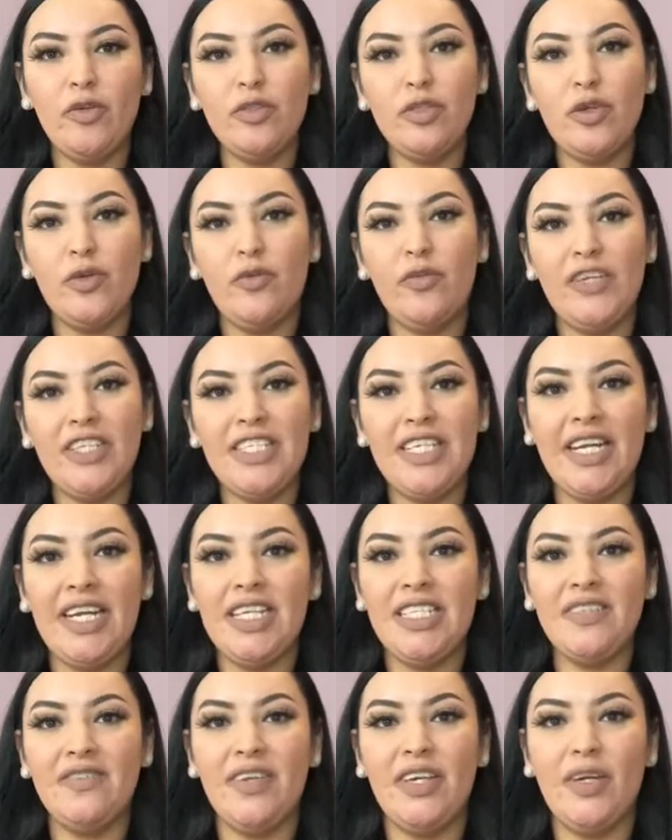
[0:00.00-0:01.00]
So for
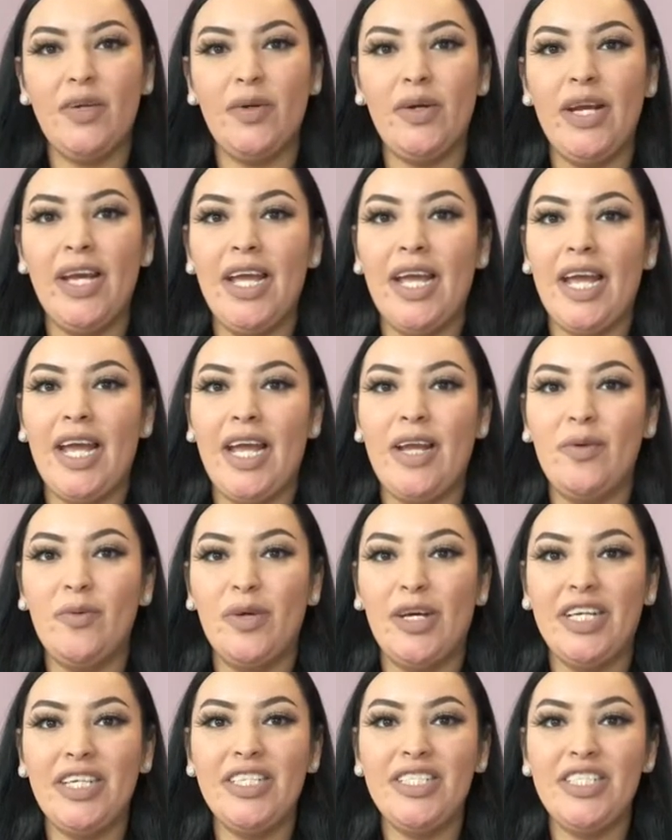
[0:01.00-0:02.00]
today's video, I
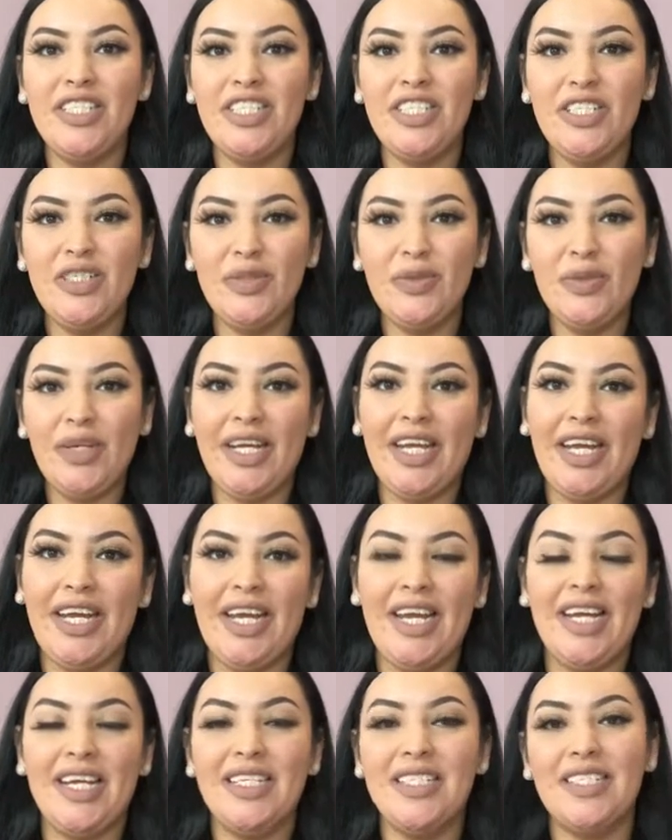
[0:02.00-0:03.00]
wanted to do
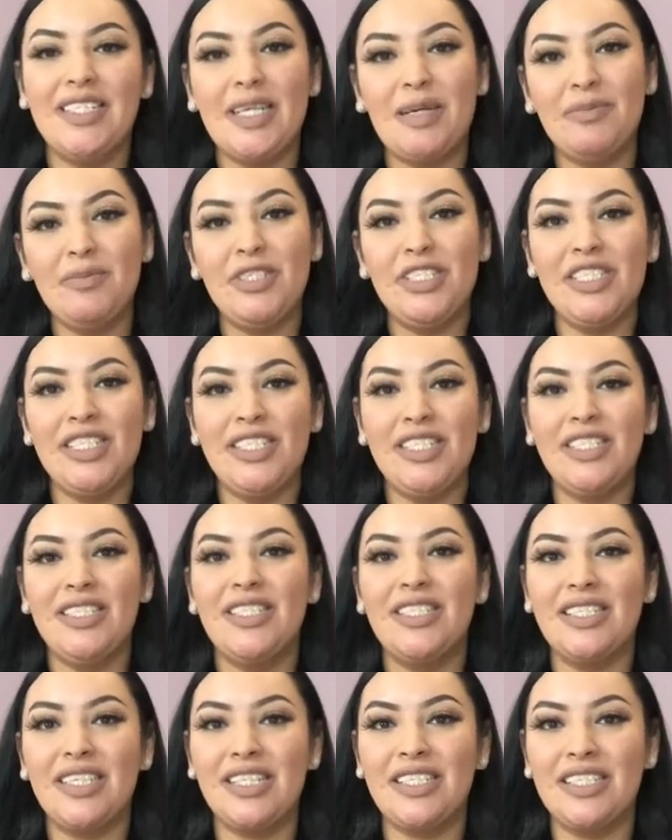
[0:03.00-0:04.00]
a
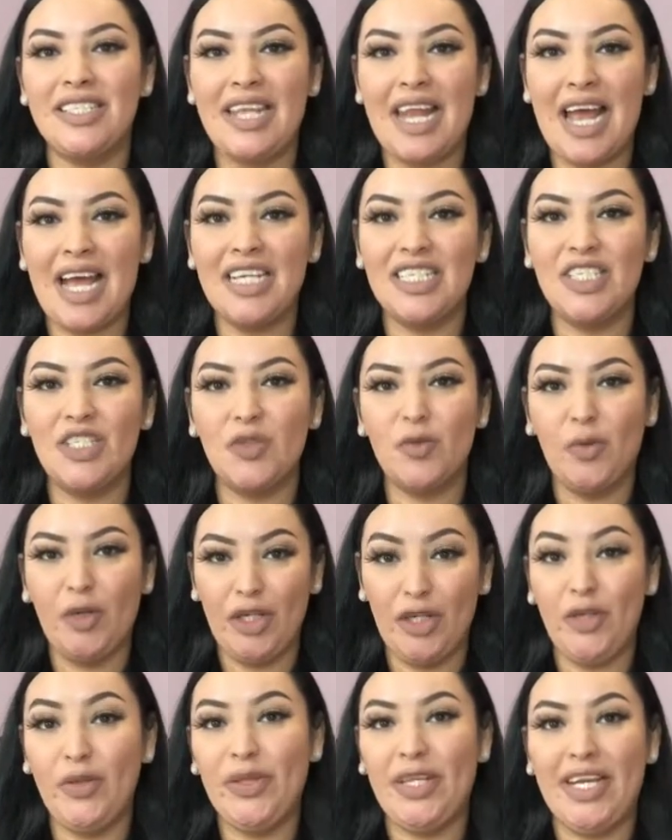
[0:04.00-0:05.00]
assumptions slash what
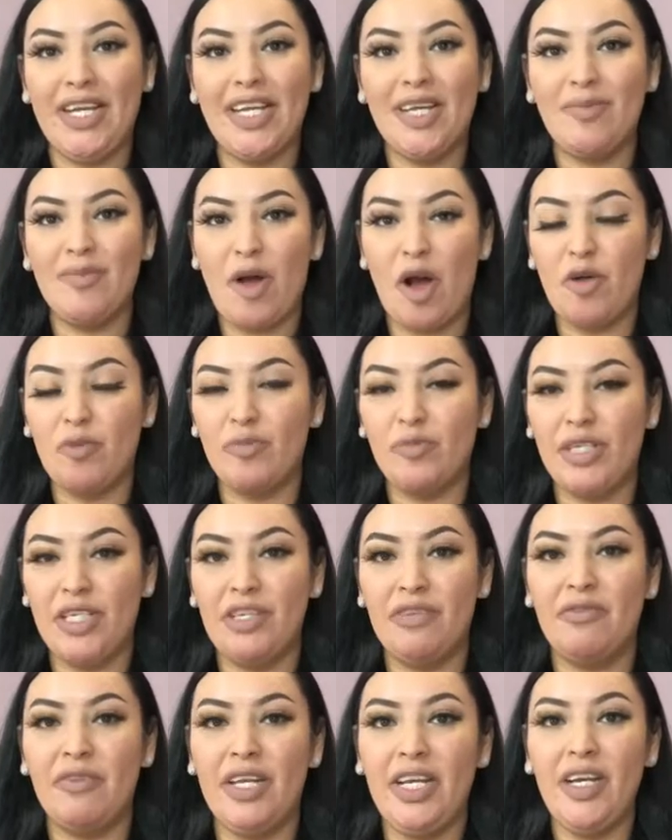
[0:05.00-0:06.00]
do you think about
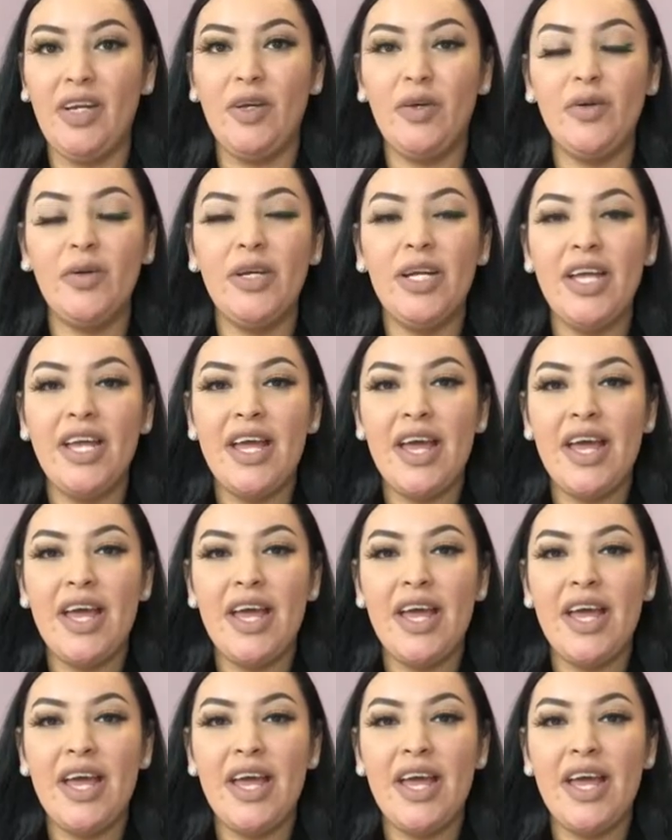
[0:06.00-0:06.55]
me video.